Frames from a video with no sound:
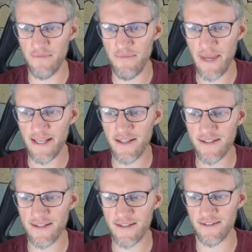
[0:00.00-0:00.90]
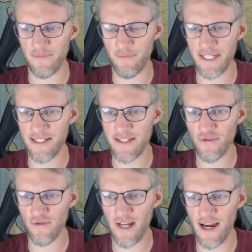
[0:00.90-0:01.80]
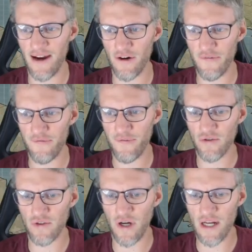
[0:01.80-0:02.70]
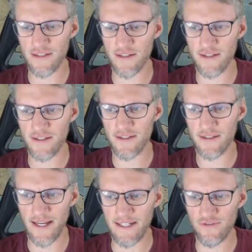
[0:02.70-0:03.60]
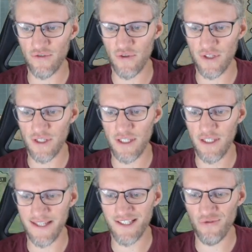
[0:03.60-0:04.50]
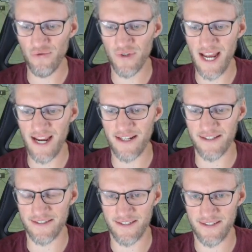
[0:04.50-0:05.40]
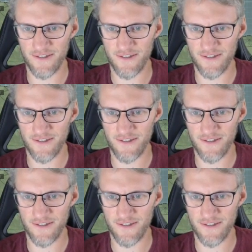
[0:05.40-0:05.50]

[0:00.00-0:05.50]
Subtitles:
makes the peninsula of Caucasus and Turkey into an island